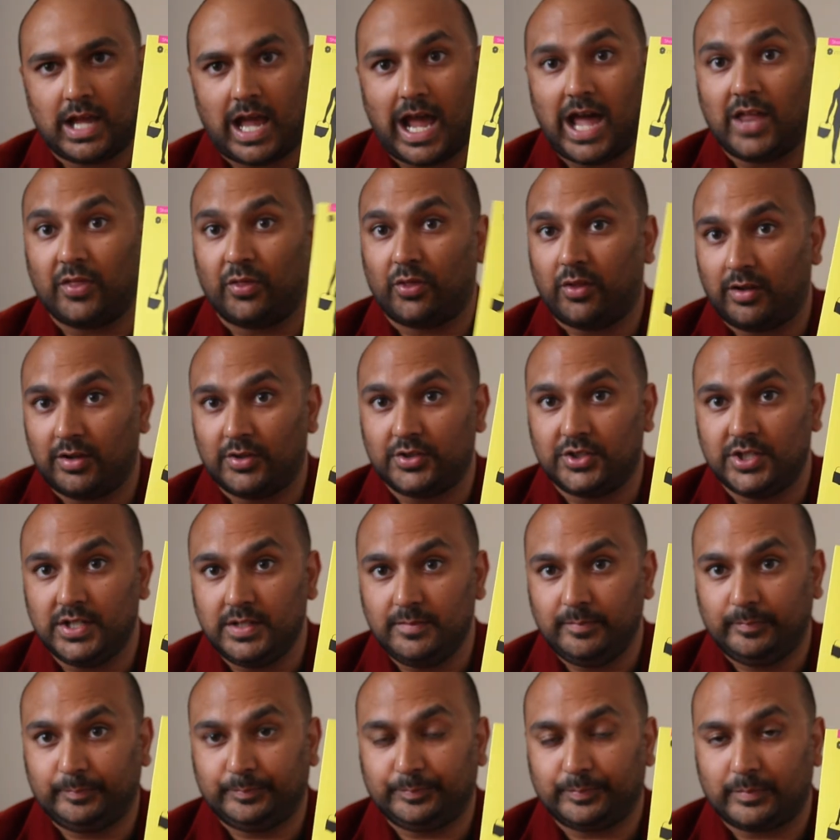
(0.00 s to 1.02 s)

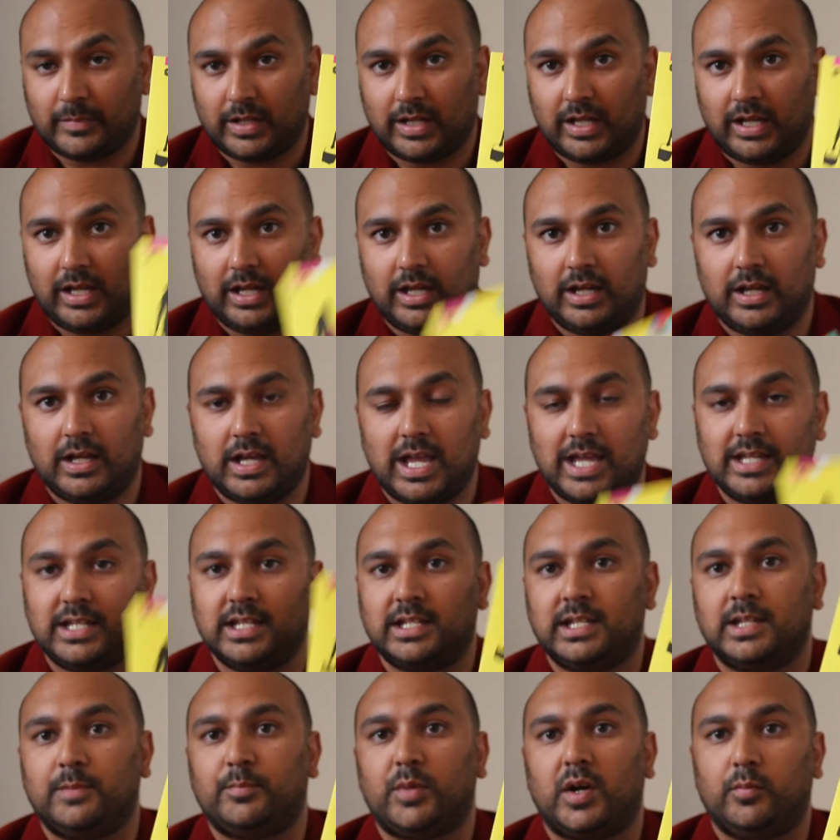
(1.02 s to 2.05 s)
anthology,
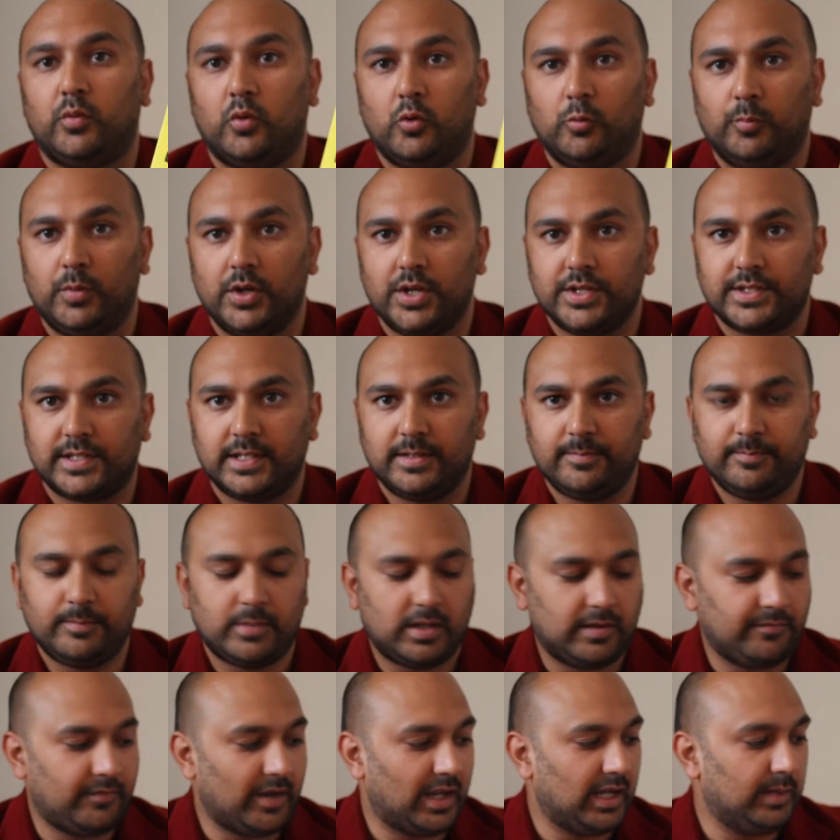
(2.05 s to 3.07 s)
edited by Paul Burston,
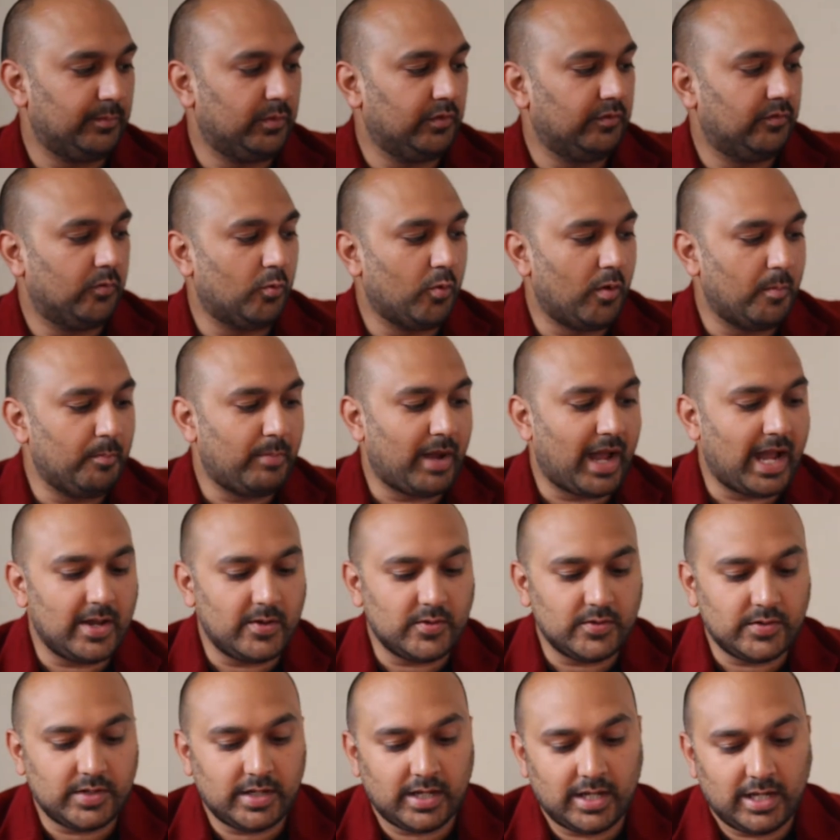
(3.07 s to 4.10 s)
available for
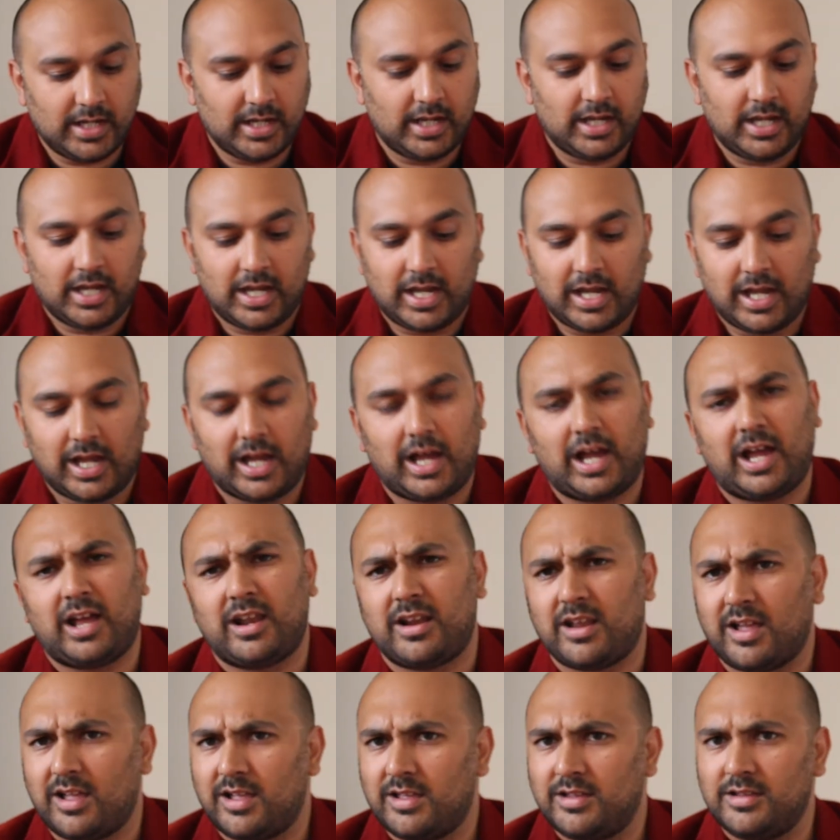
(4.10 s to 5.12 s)
£1.
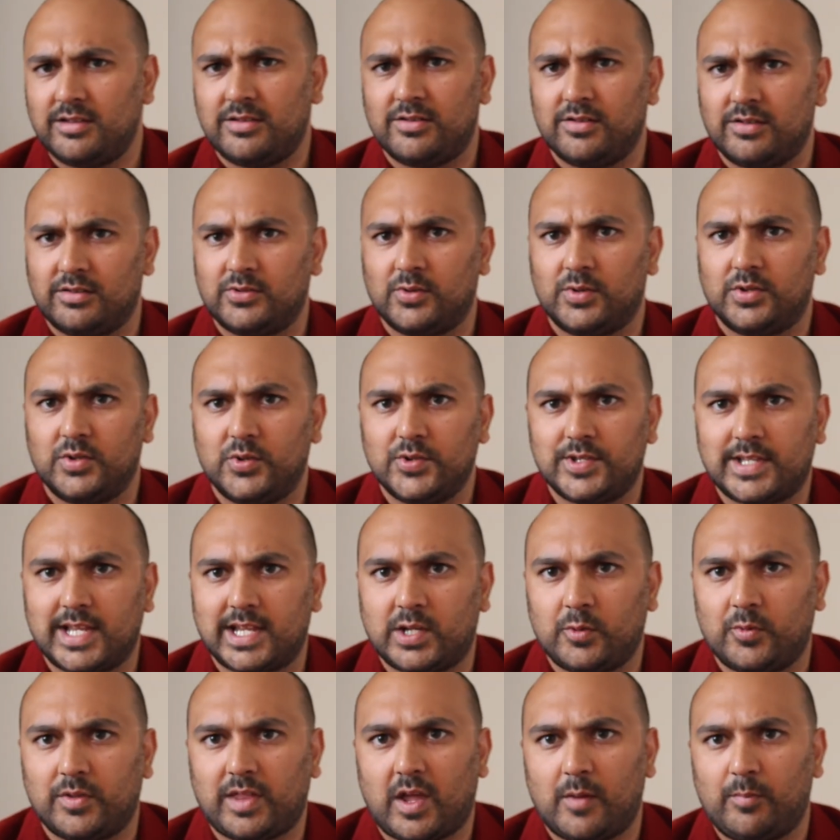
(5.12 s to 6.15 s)
And I couldn't do a
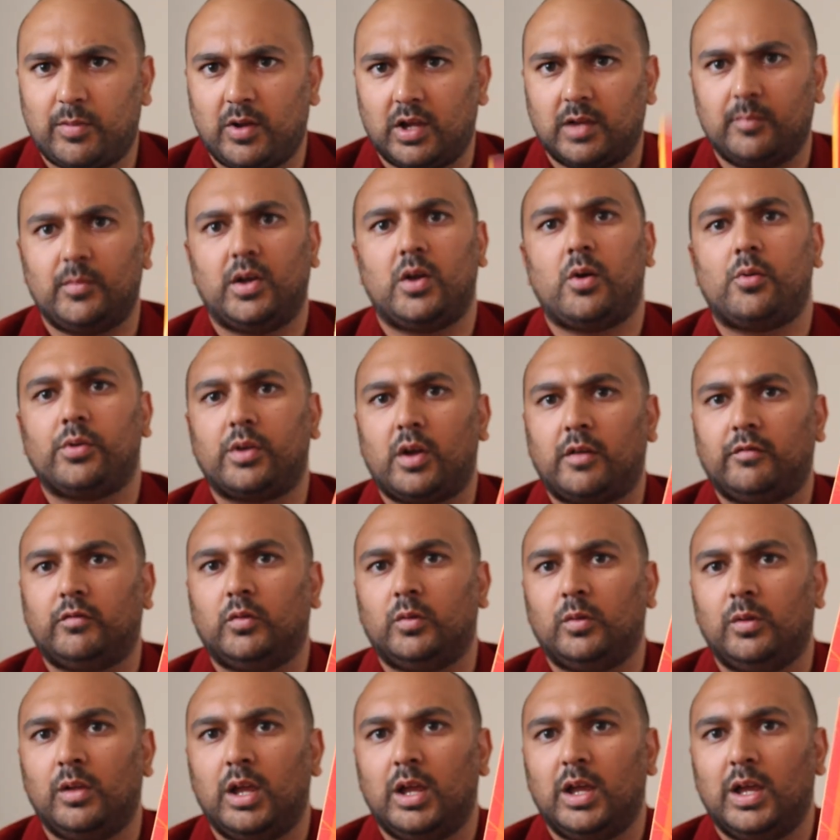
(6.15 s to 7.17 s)
newsletter without plugging my own
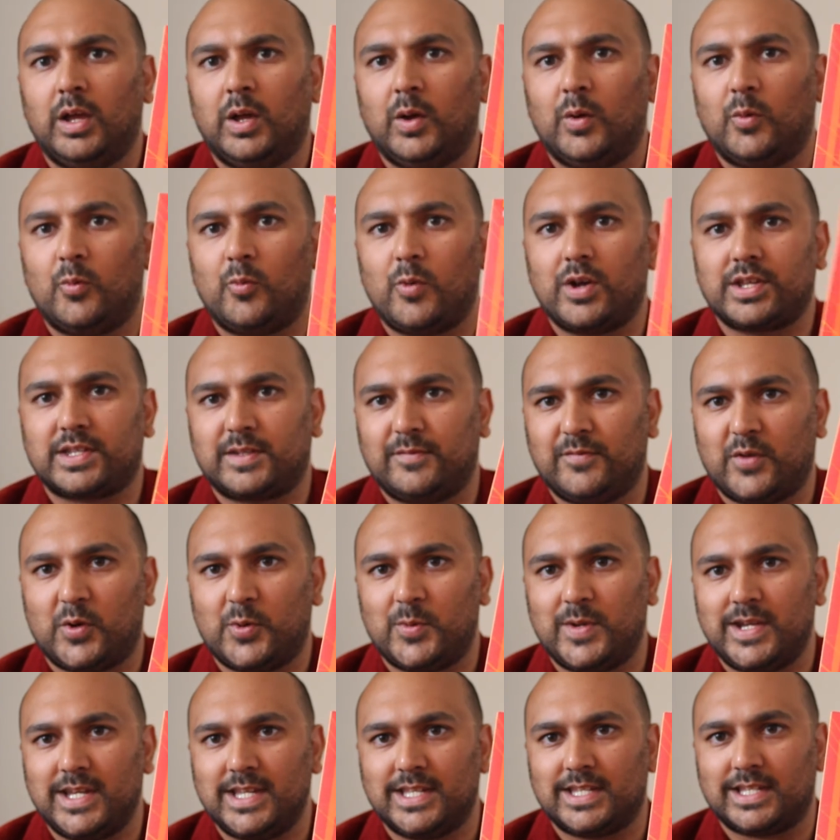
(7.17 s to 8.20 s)
novel, Western
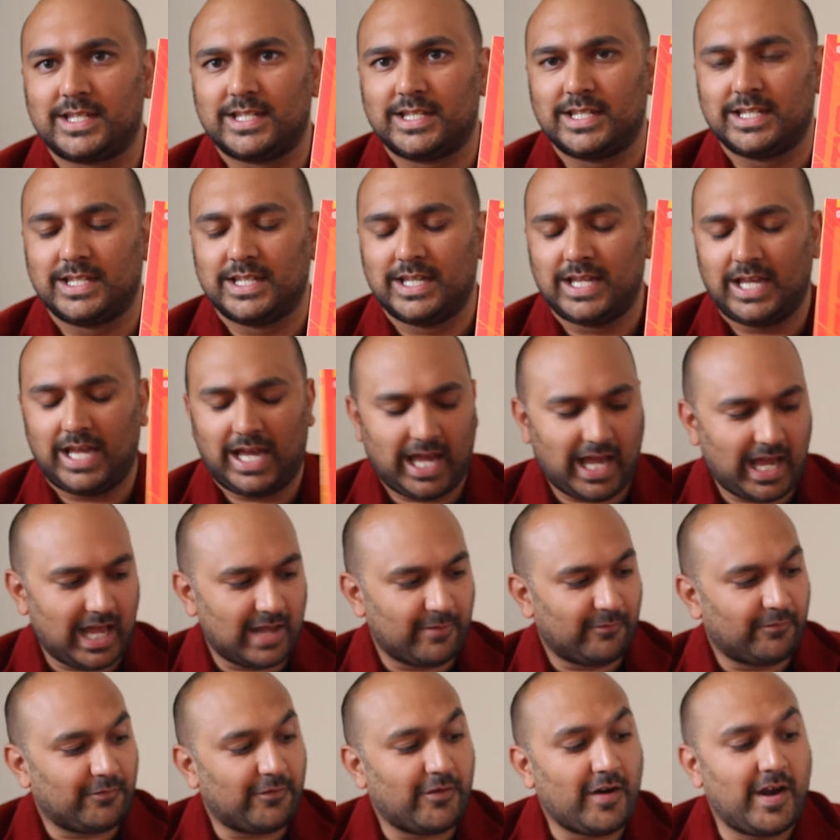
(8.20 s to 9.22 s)
or East.
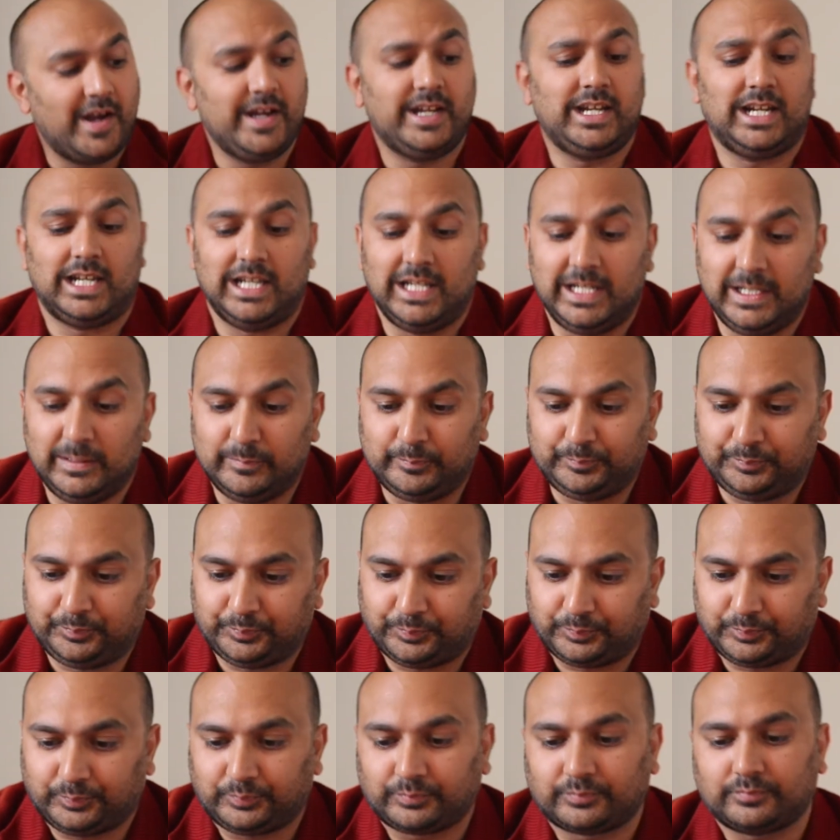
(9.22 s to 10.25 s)
And finally,
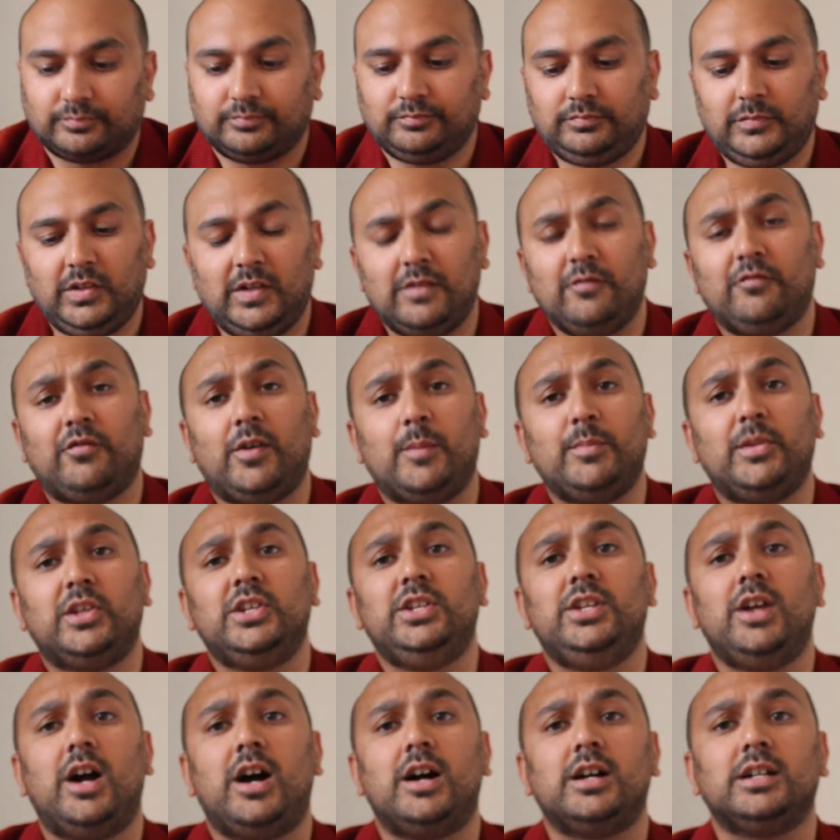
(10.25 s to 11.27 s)
from the
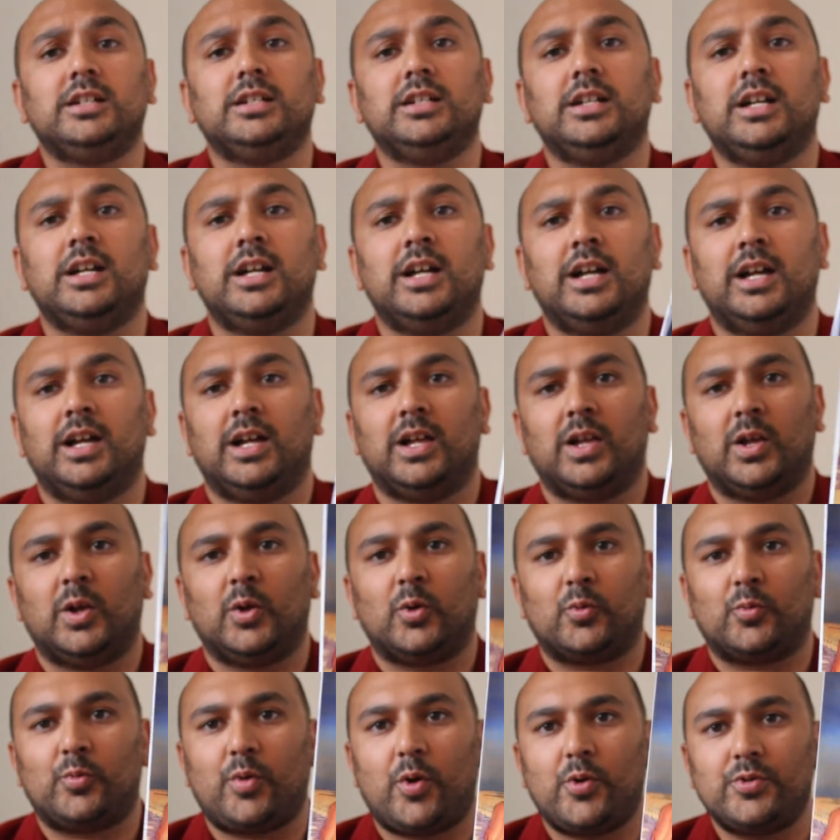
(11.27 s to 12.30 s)
young
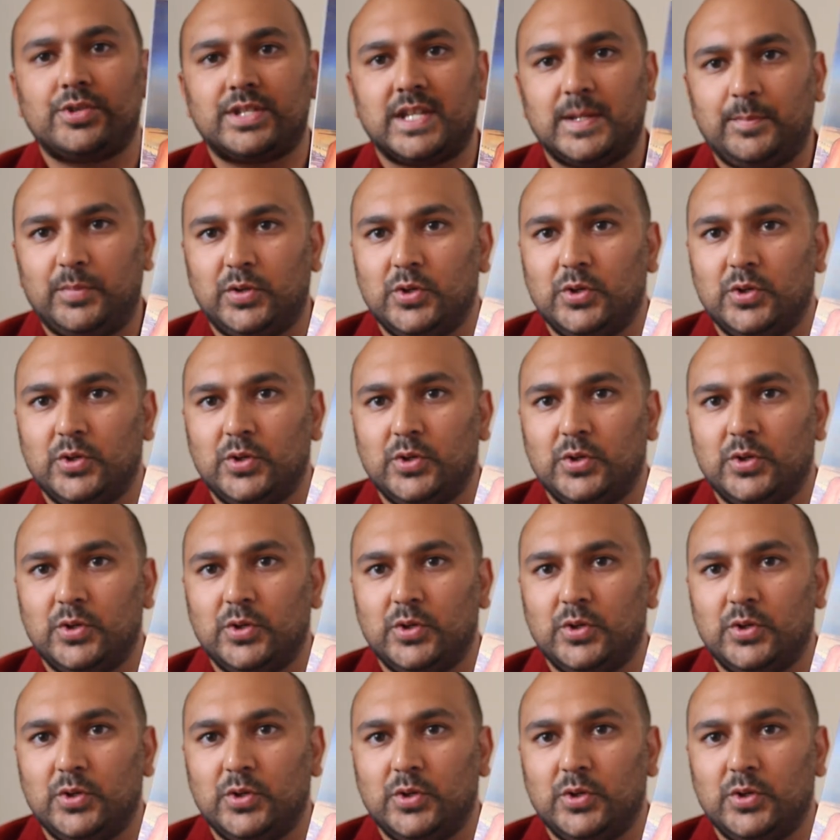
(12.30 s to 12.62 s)
Rosie